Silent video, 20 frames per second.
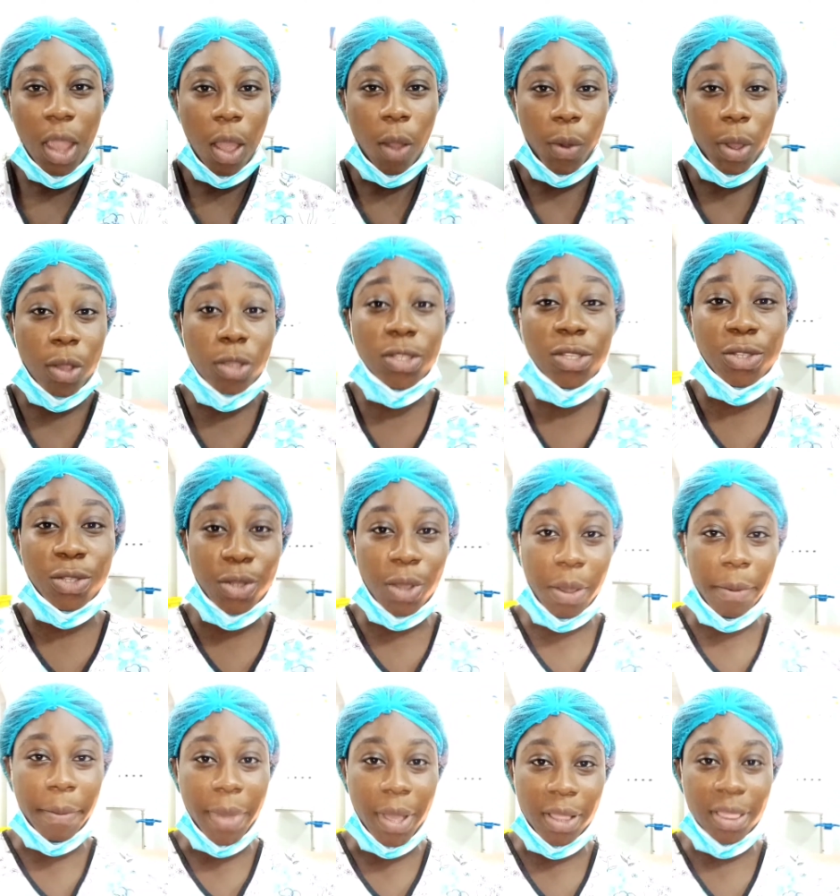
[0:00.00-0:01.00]
we're going to talk
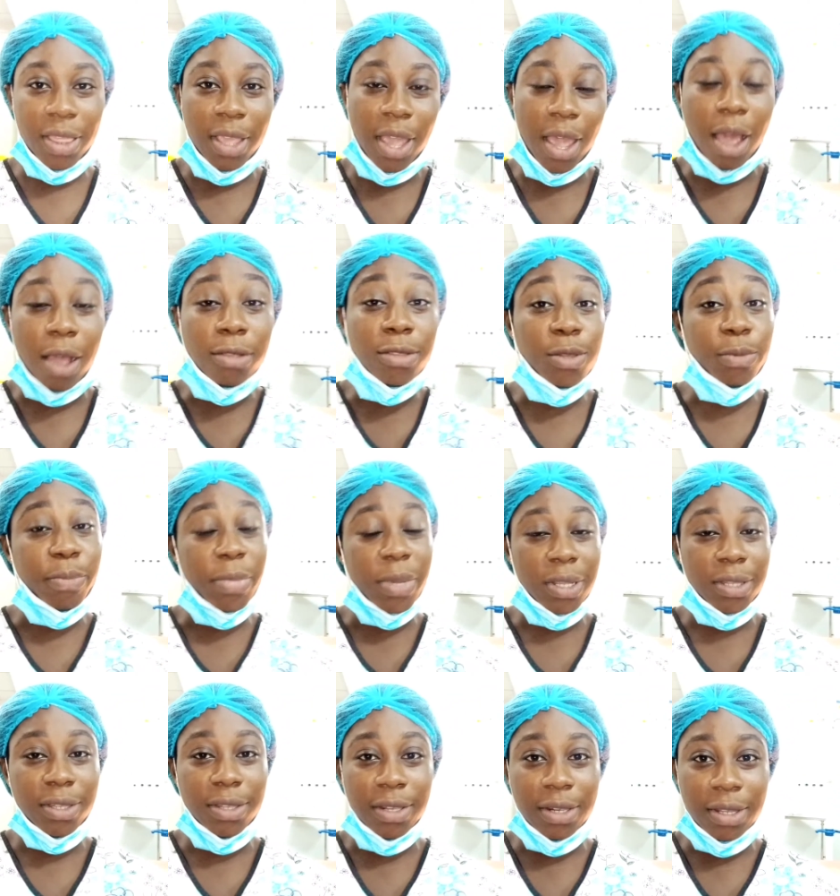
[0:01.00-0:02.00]
about the how to
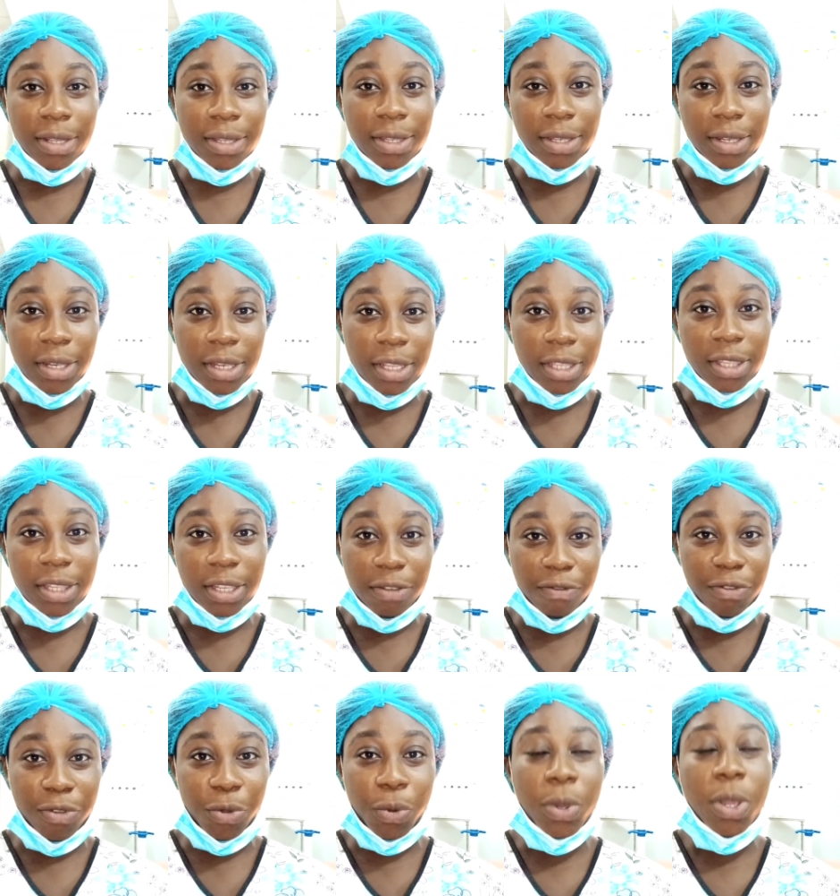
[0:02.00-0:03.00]
pass your nursing
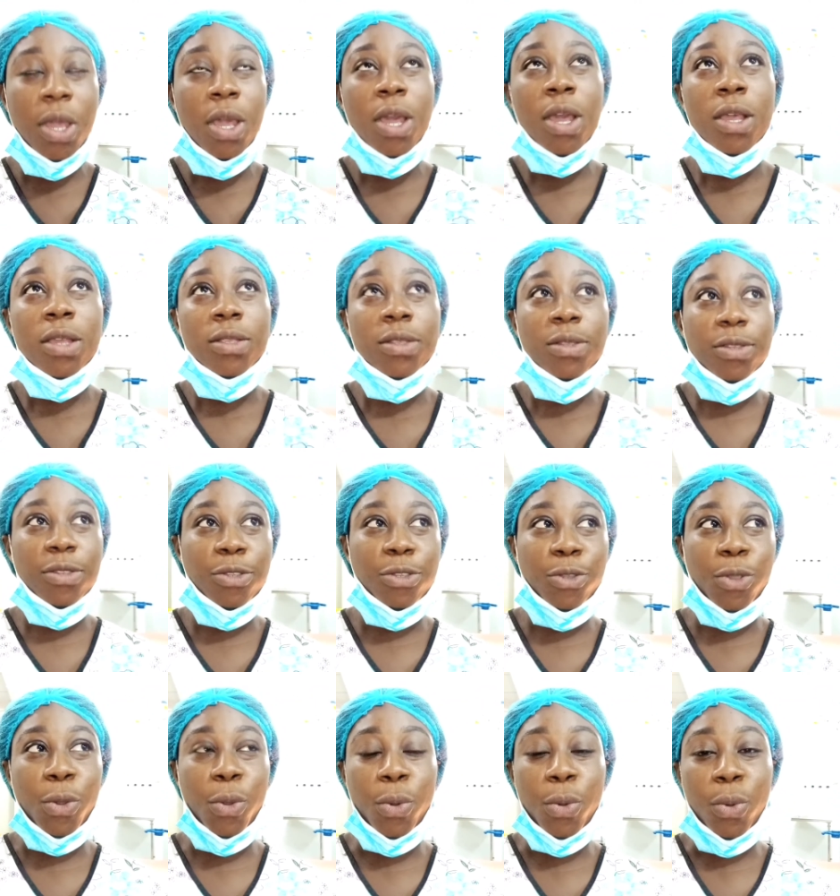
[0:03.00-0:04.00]
interview.
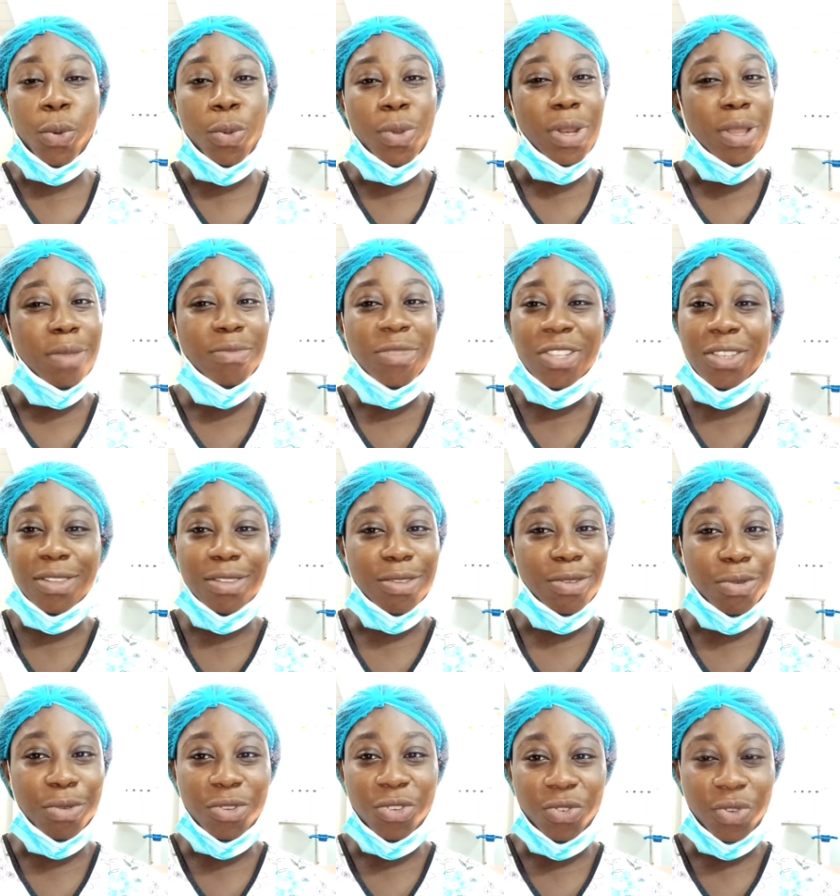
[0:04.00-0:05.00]
So let me just
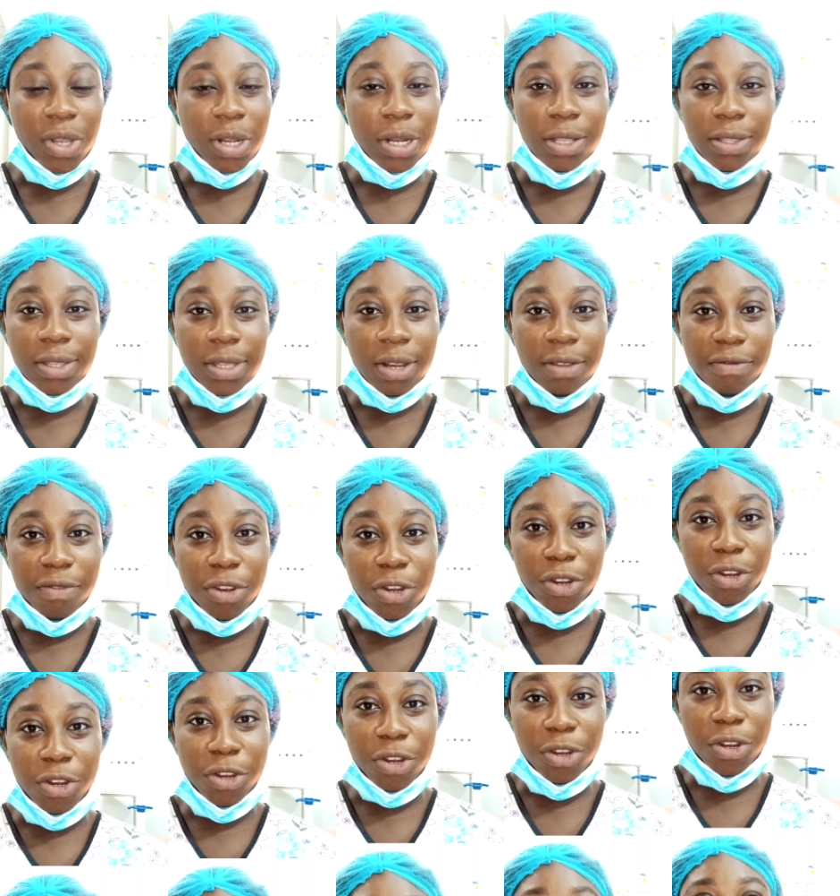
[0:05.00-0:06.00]
go straight into the video.